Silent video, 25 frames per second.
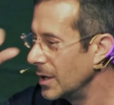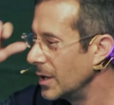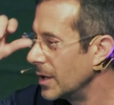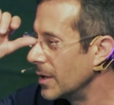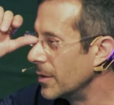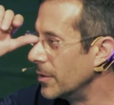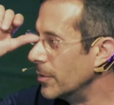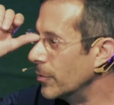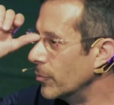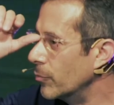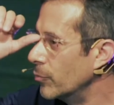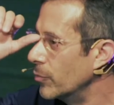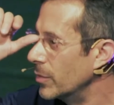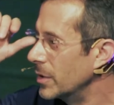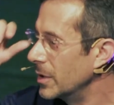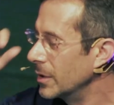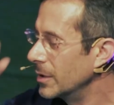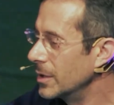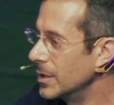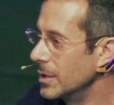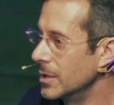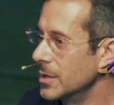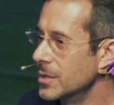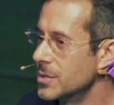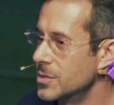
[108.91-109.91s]
there
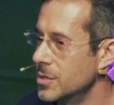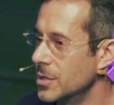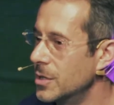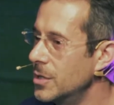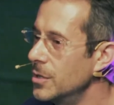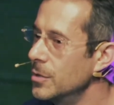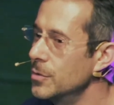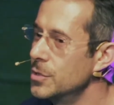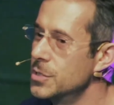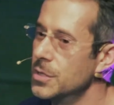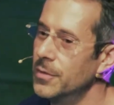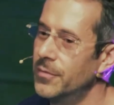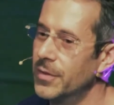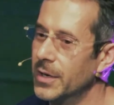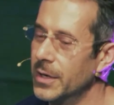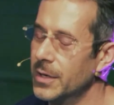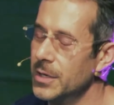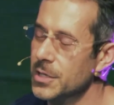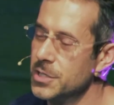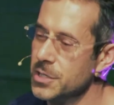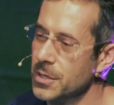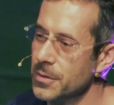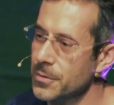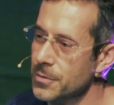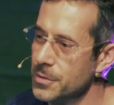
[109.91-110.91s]
really is a huge advantage,
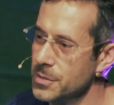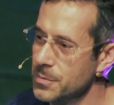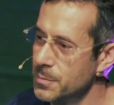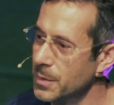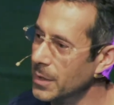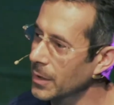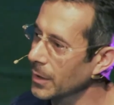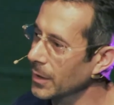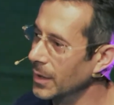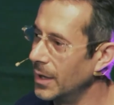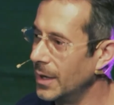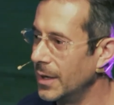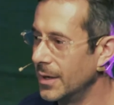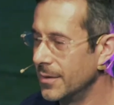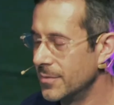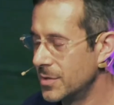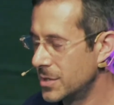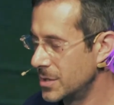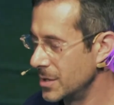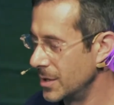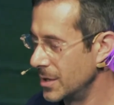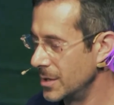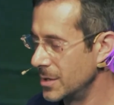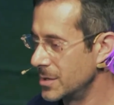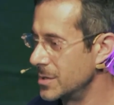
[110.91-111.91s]
and there's been a lot of
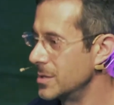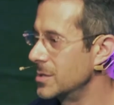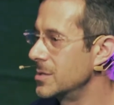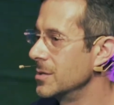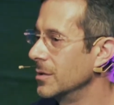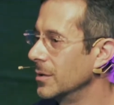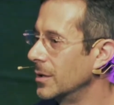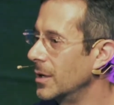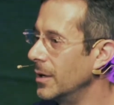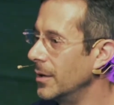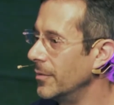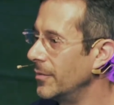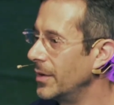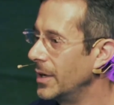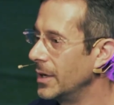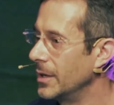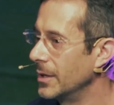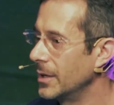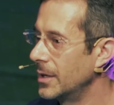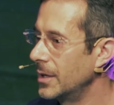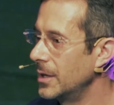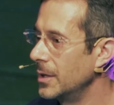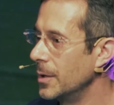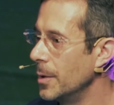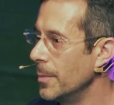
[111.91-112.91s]
studies in Silicon
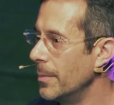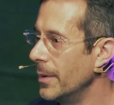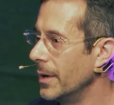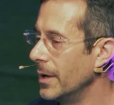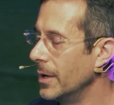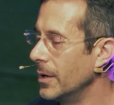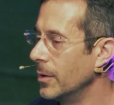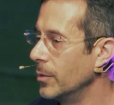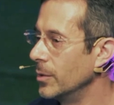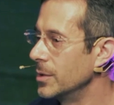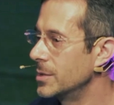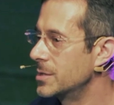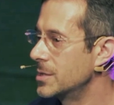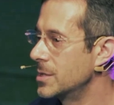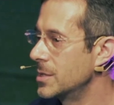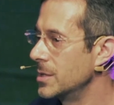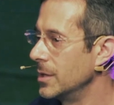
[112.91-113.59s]
Valley about,